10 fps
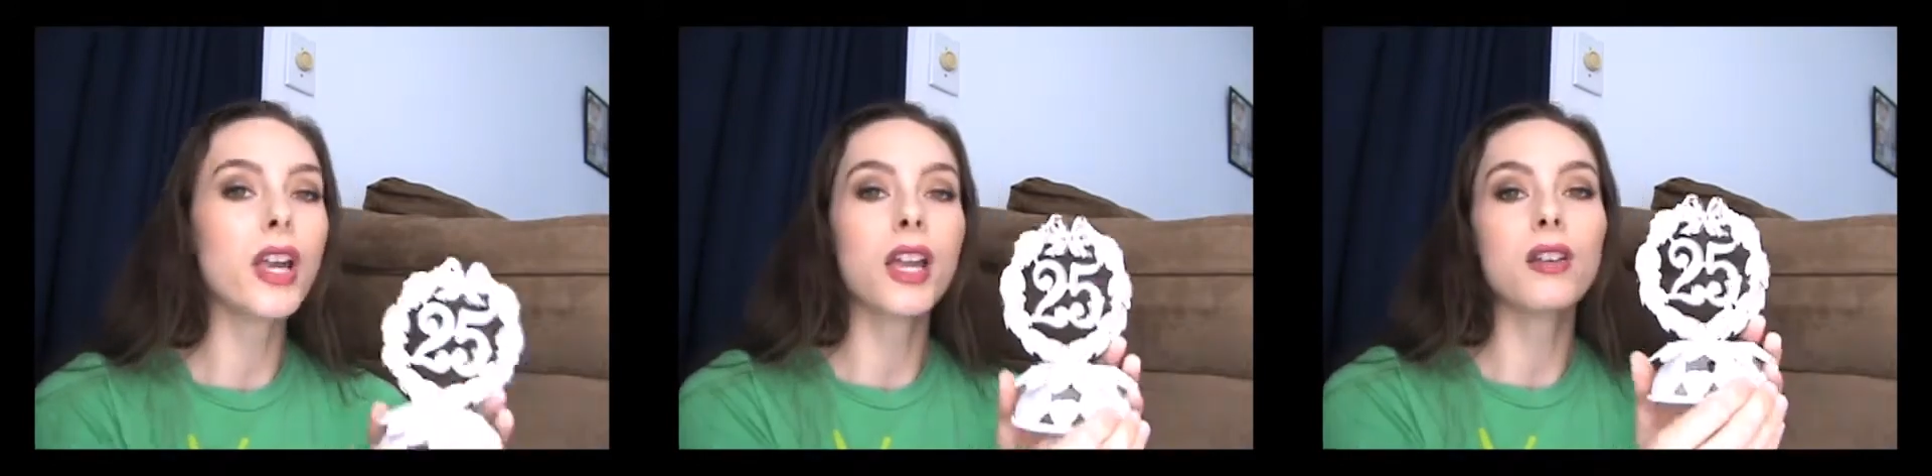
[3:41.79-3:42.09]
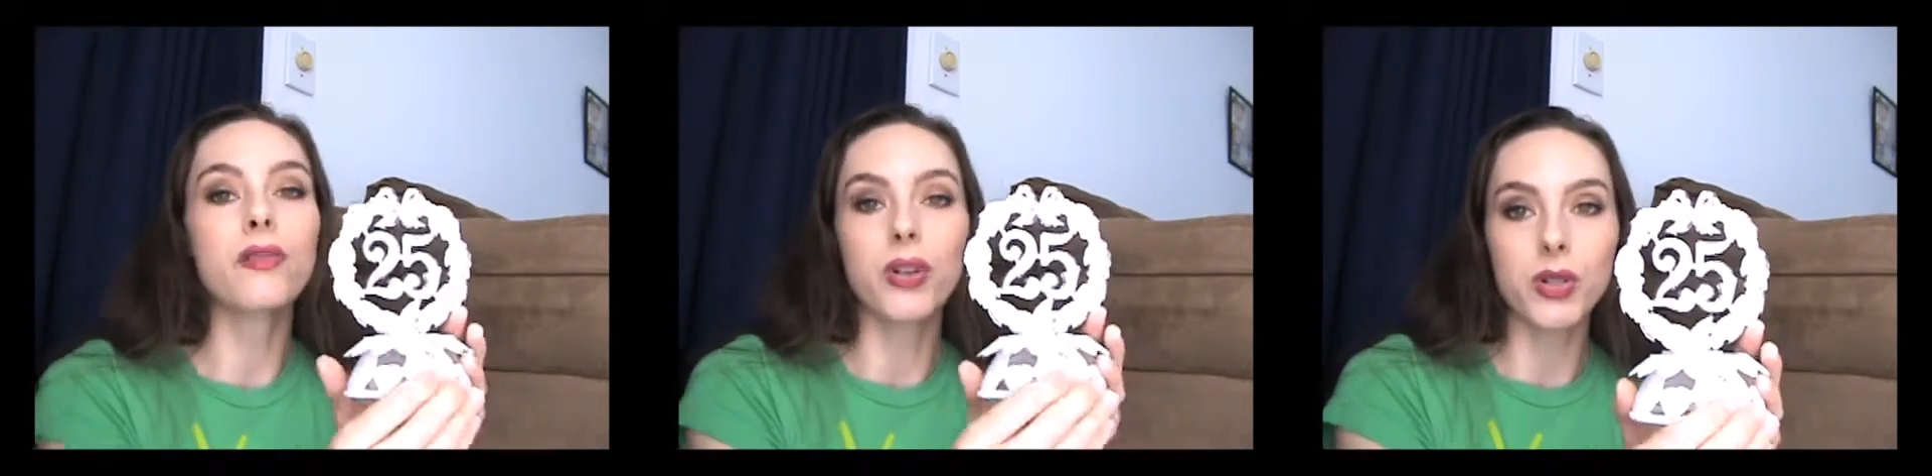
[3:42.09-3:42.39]

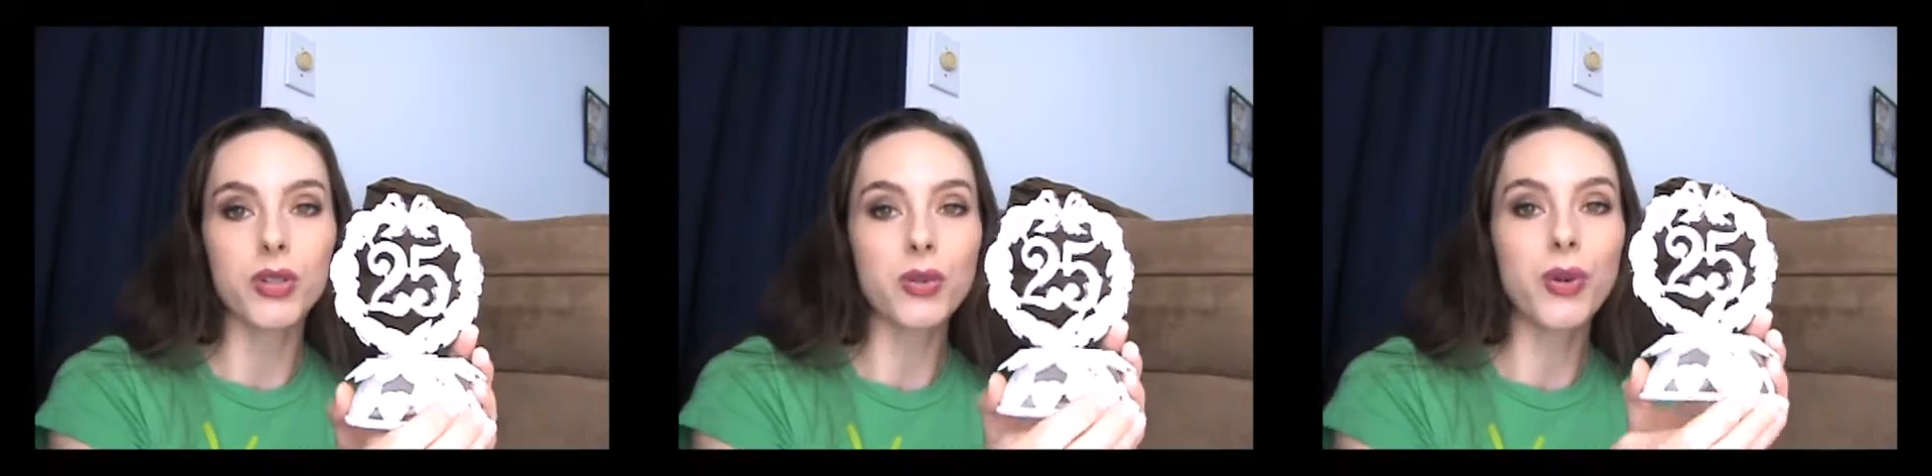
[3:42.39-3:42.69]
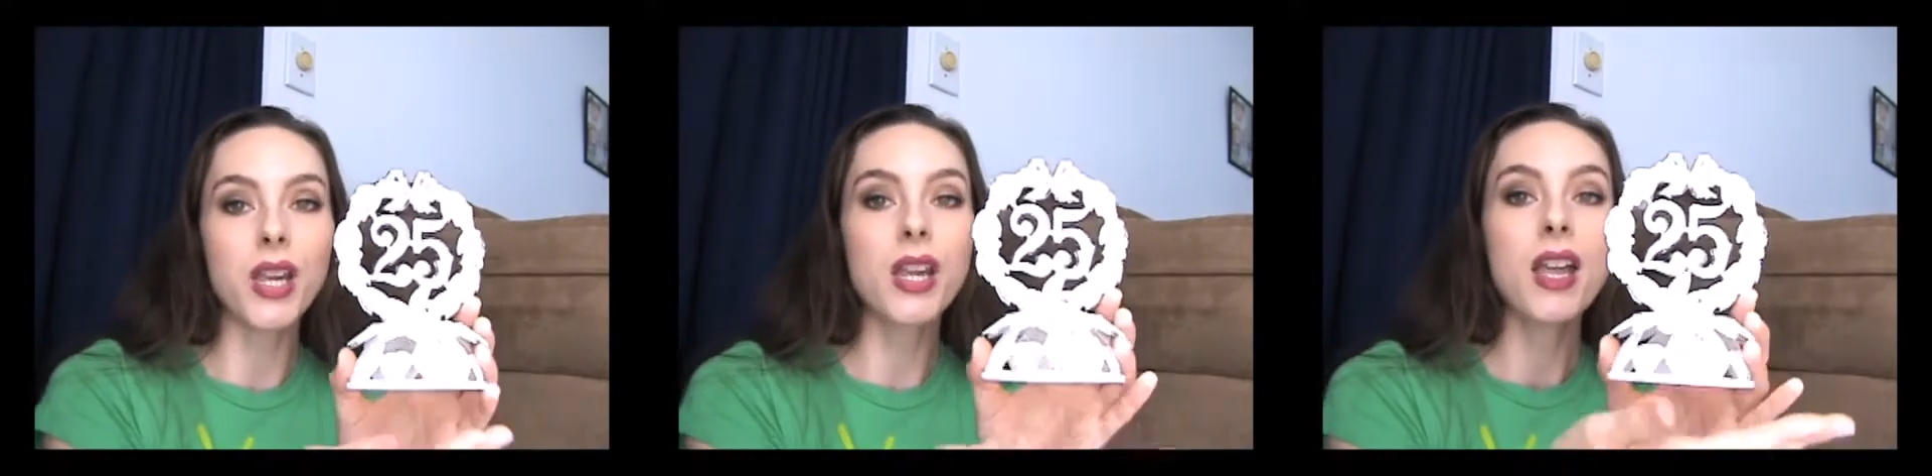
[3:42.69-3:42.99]

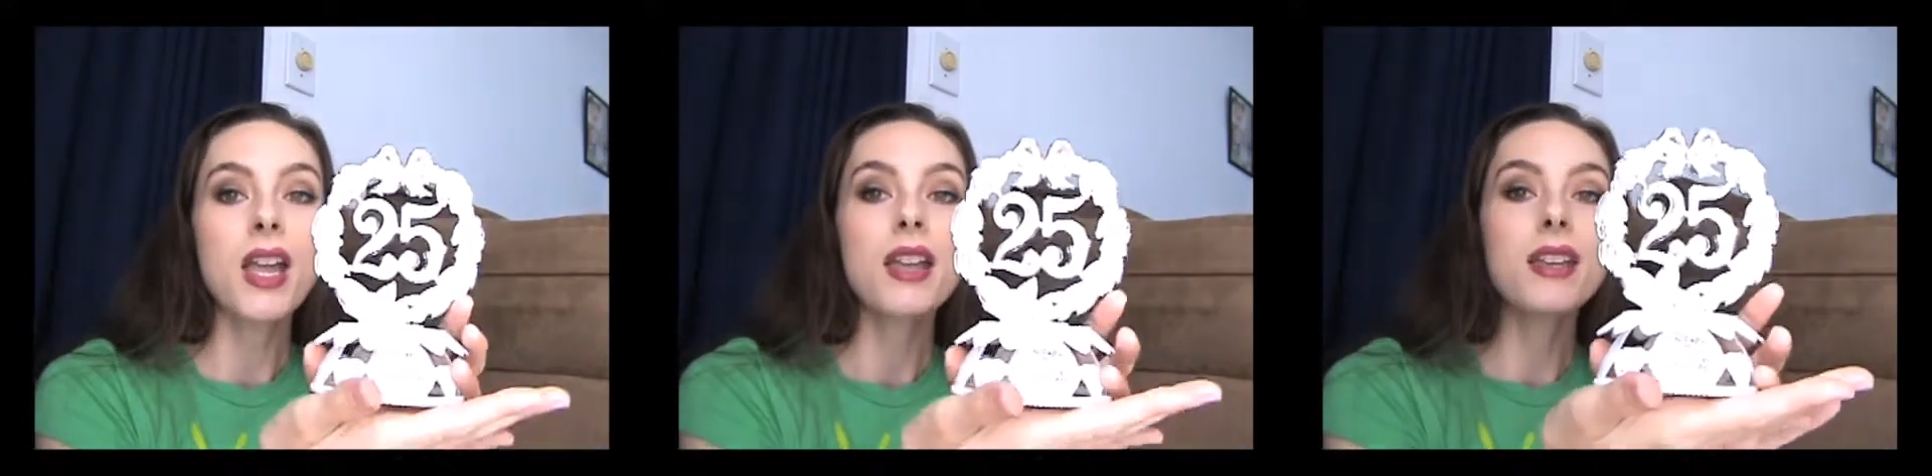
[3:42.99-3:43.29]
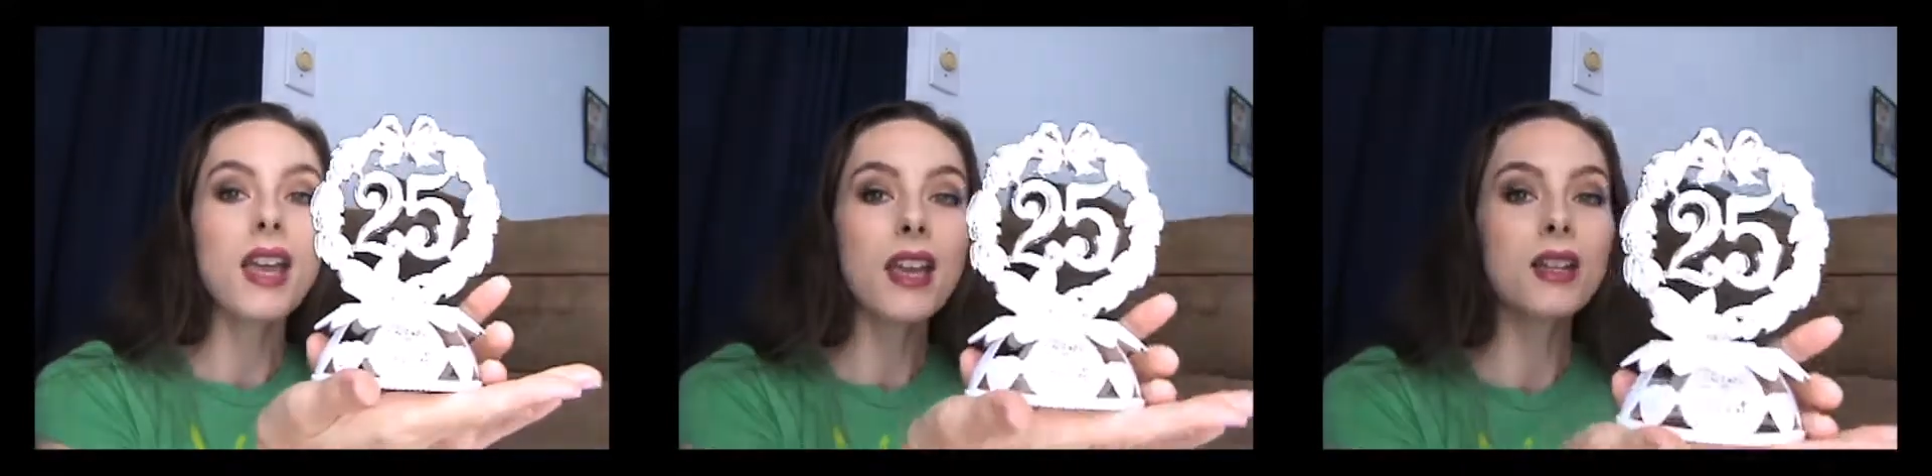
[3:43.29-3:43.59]
anniversary
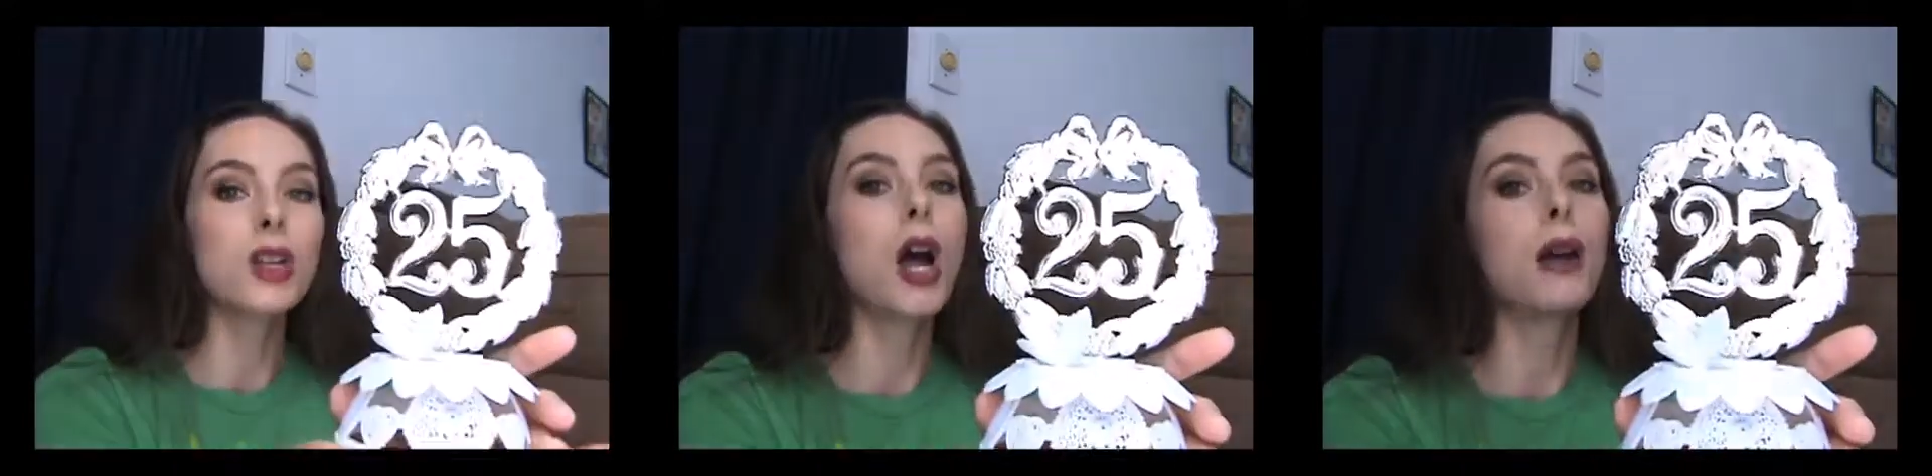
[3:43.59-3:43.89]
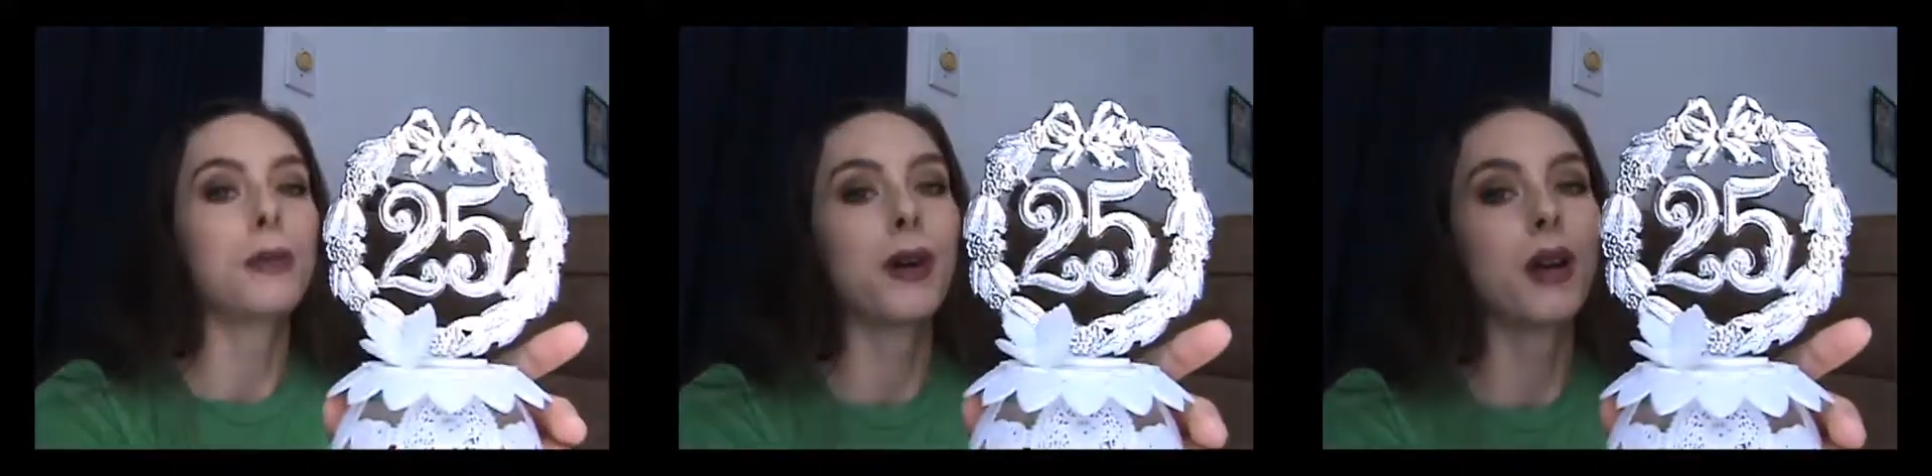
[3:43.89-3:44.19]
cake
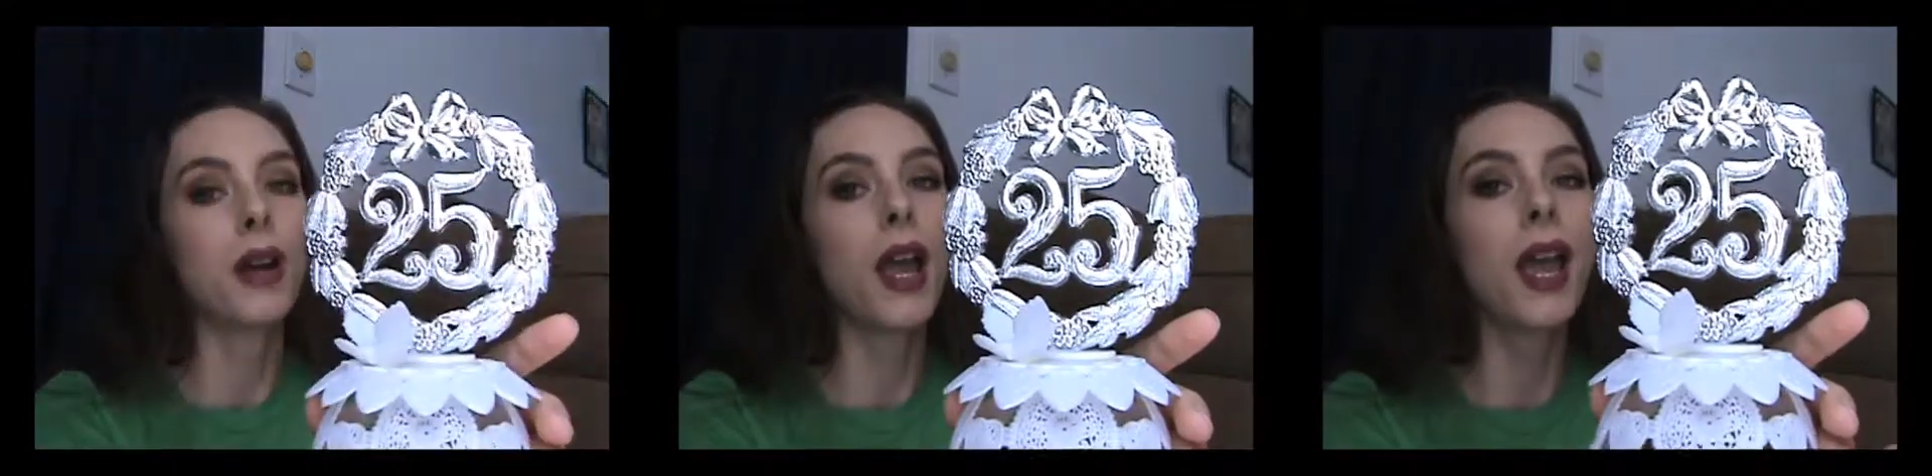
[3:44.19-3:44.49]
topper,